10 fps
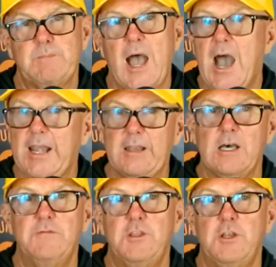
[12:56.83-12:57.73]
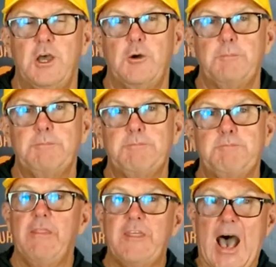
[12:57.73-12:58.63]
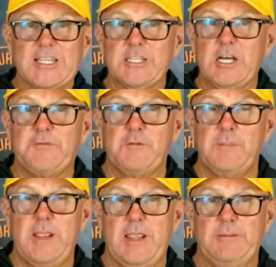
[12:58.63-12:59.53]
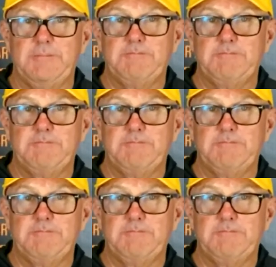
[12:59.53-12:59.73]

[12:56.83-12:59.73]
I'd love to know. That's enough for me.